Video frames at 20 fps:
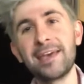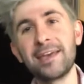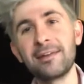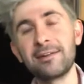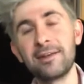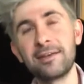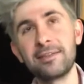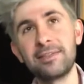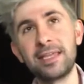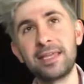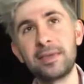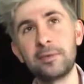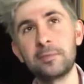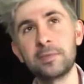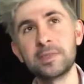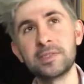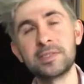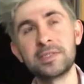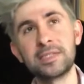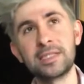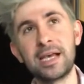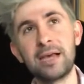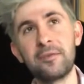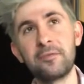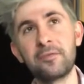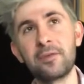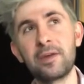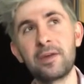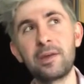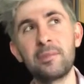And I think it was
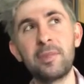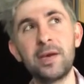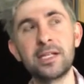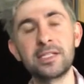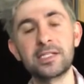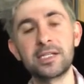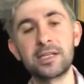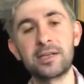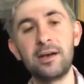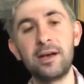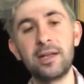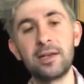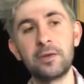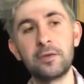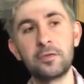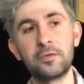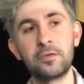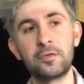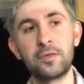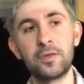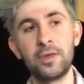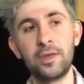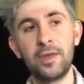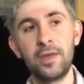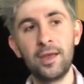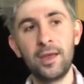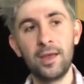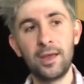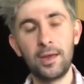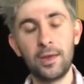very much a kind of
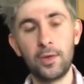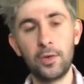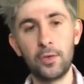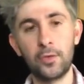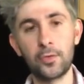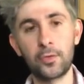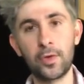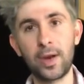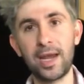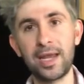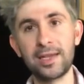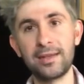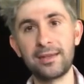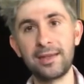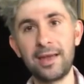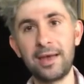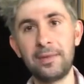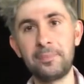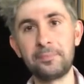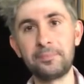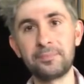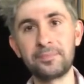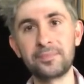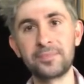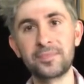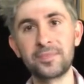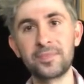great, a